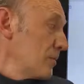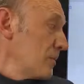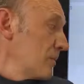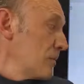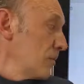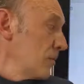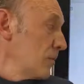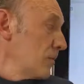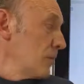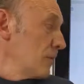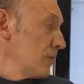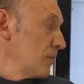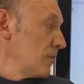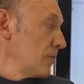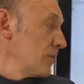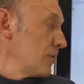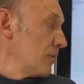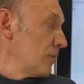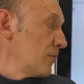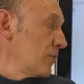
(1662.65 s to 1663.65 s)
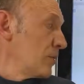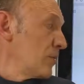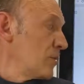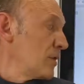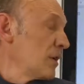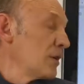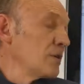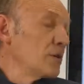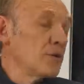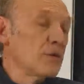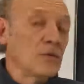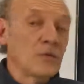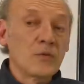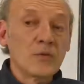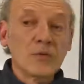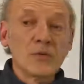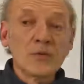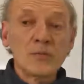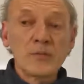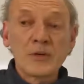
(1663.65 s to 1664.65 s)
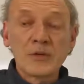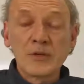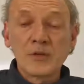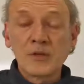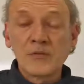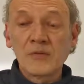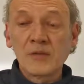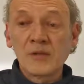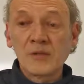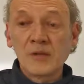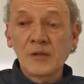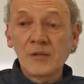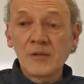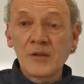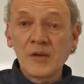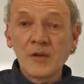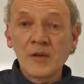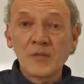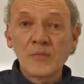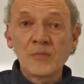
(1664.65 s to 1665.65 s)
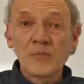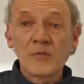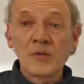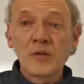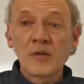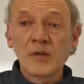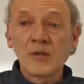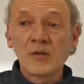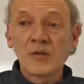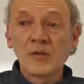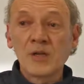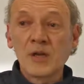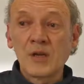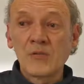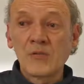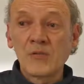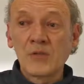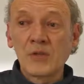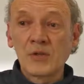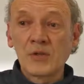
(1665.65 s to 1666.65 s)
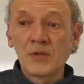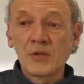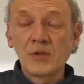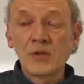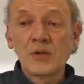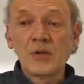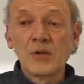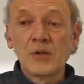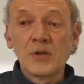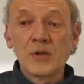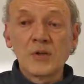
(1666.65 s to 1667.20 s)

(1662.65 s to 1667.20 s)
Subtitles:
so it's already 9 years ago, but even at that time we had an average